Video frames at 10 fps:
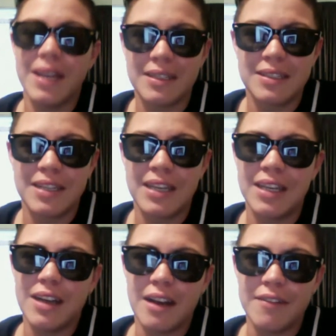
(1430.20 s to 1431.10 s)
singing
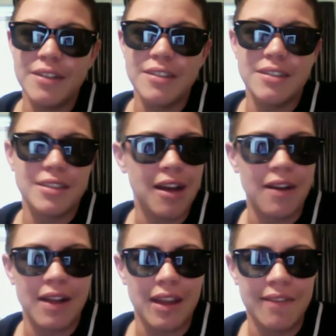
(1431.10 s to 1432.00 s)
covers? No,
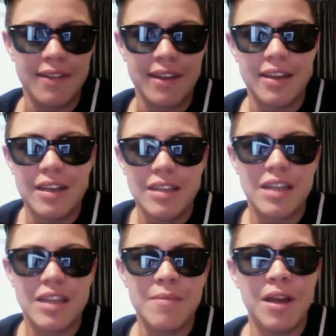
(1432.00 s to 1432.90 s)
I love it.
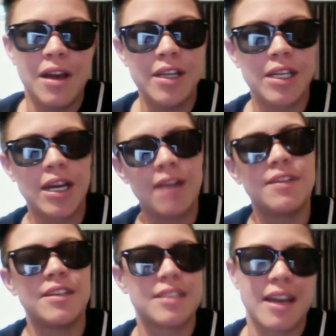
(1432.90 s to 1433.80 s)
Send me all your
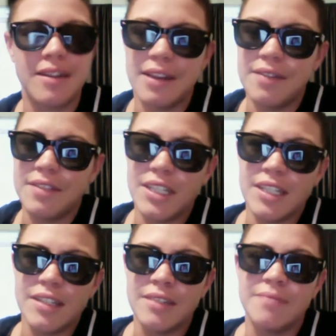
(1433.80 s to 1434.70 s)
covers. I'd love to hear
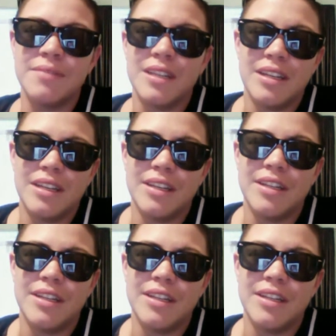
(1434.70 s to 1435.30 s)
them. Your